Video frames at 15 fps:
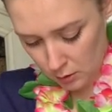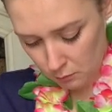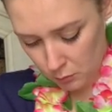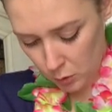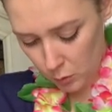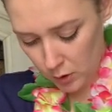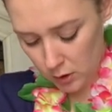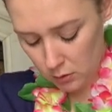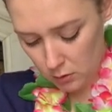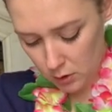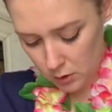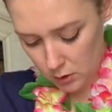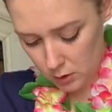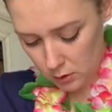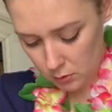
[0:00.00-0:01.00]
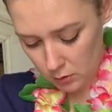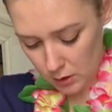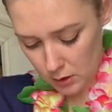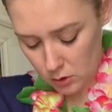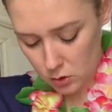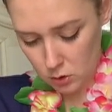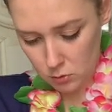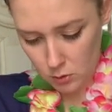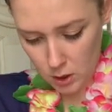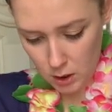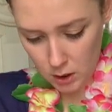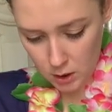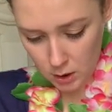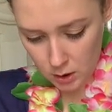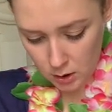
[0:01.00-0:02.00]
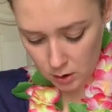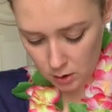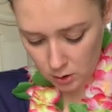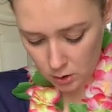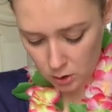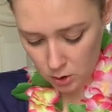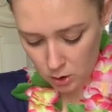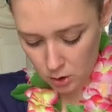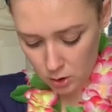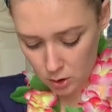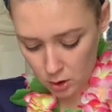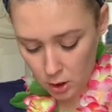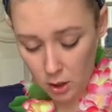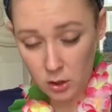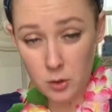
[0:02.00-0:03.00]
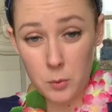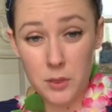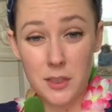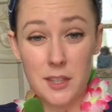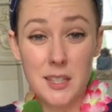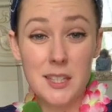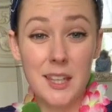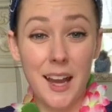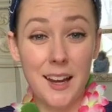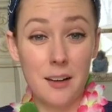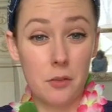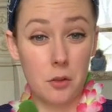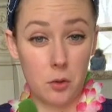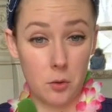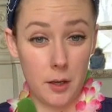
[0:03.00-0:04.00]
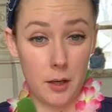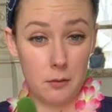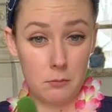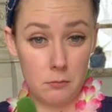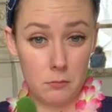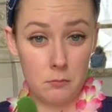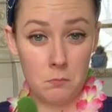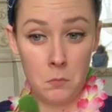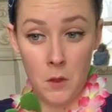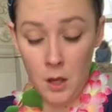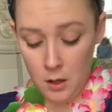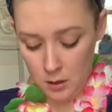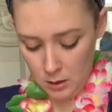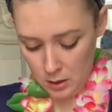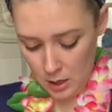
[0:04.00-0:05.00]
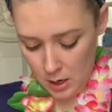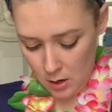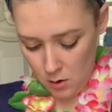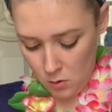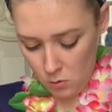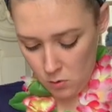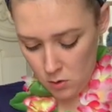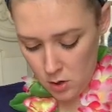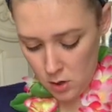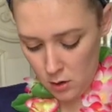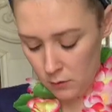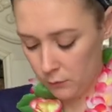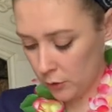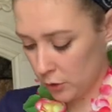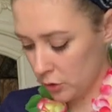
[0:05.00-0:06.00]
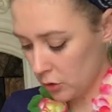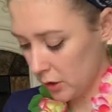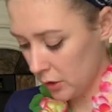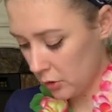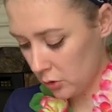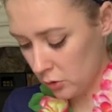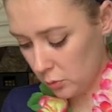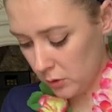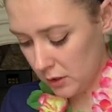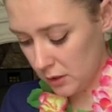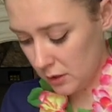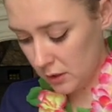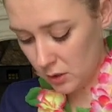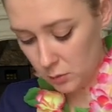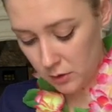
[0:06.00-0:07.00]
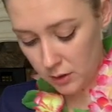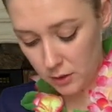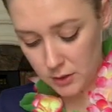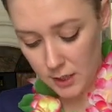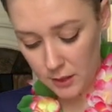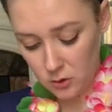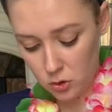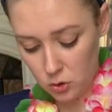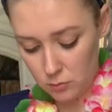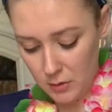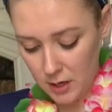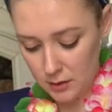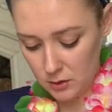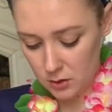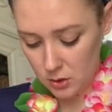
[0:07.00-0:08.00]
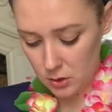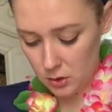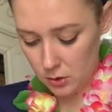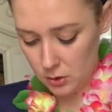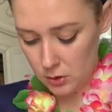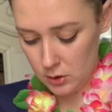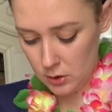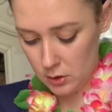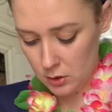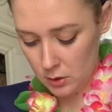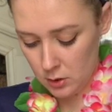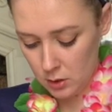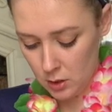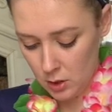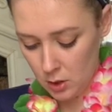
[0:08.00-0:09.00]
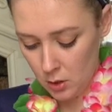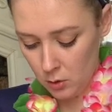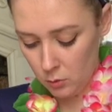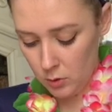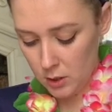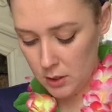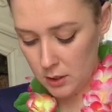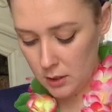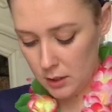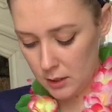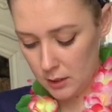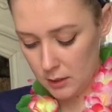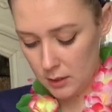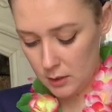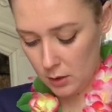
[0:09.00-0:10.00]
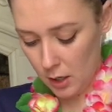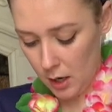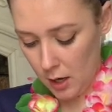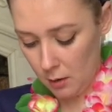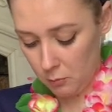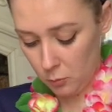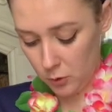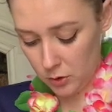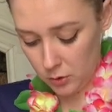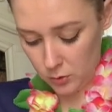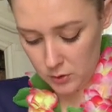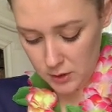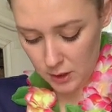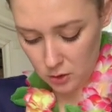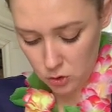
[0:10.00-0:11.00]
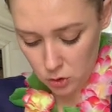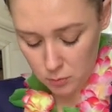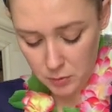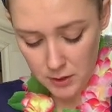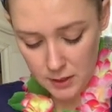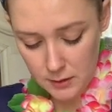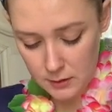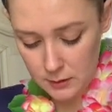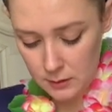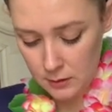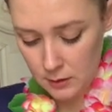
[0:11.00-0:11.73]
But what you can do is you can color with the side of the crayon. Now, first graders, we did this with our texture monsters. We did this with those texture plates.